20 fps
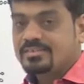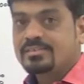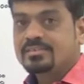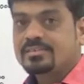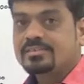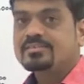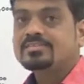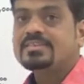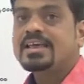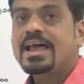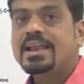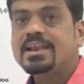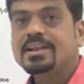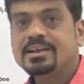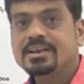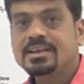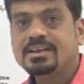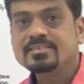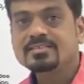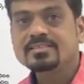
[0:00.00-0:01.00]

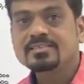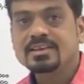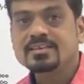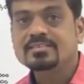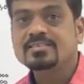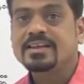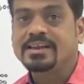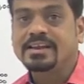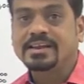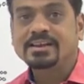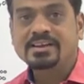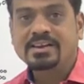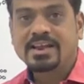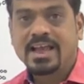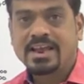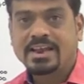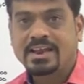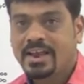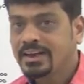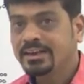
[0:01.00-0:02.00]
Salaries is an
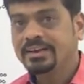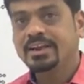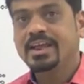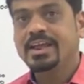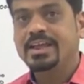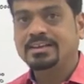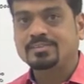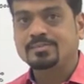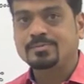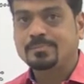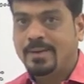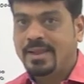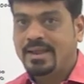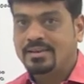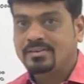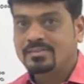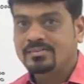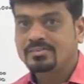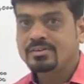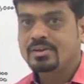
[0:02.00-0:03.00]
indirect
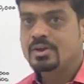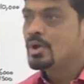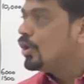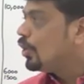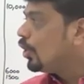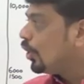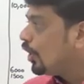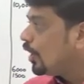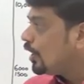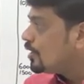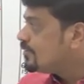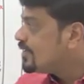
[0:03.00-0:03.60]
expense. Always